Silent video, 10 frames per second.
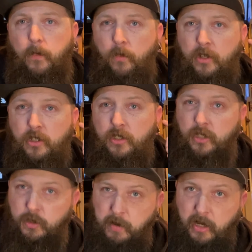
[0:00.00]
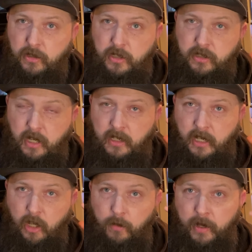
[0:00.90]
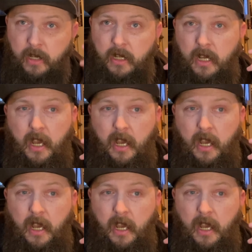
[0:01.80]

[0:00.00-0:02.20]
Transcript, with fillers: which is the speakers inside the helmet.